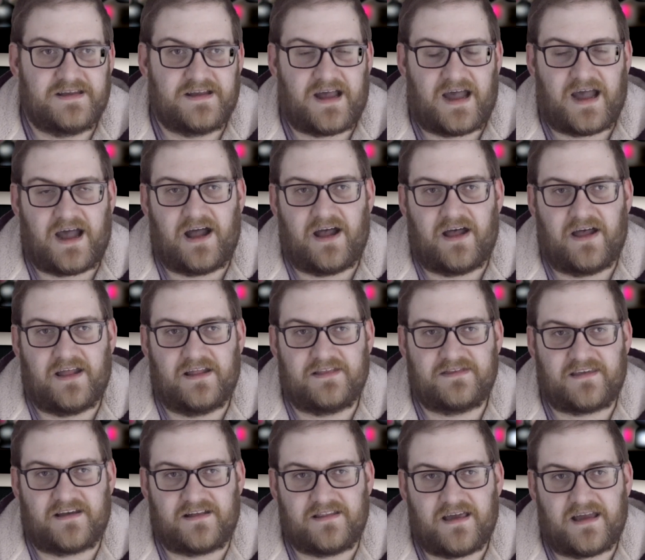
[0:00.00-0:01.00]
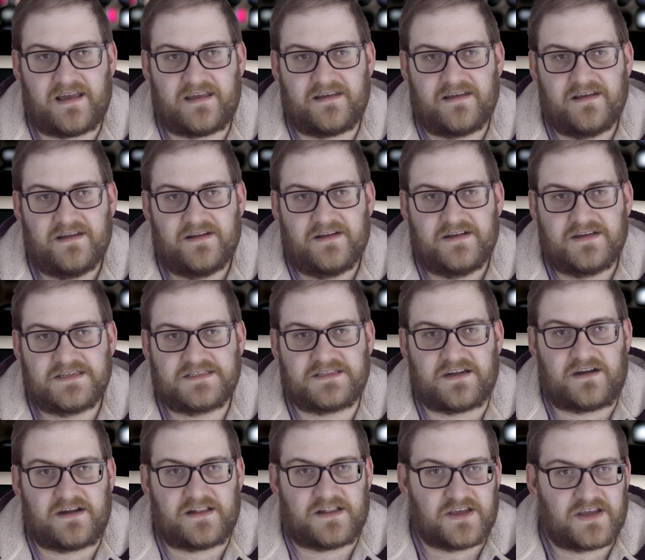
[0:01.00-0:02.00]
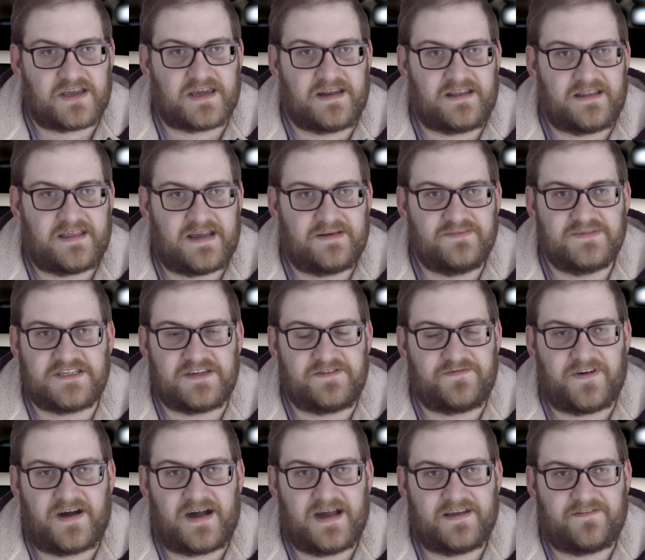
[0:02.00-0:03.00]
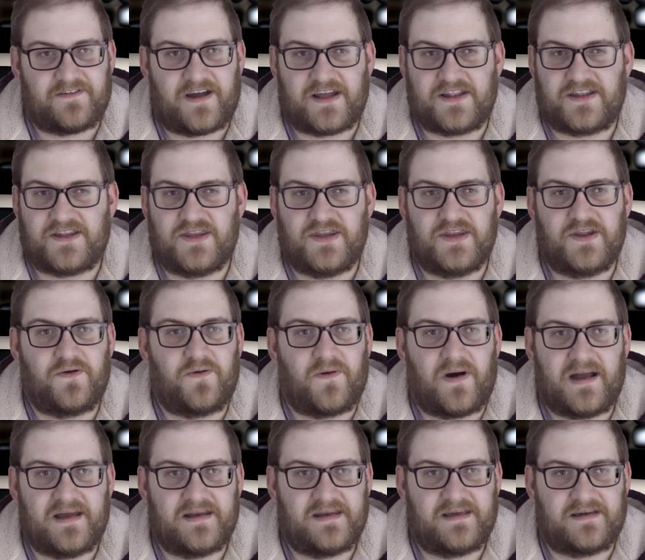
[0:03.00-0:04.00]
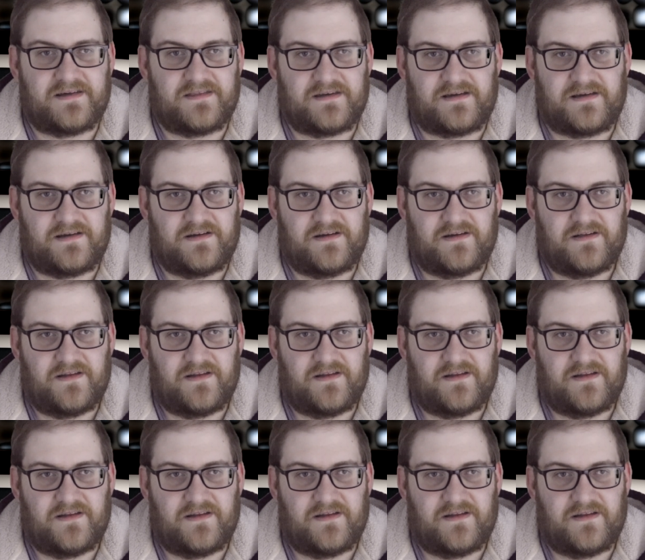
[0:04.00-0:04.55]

Until I started looking at the MG5, I had no idea that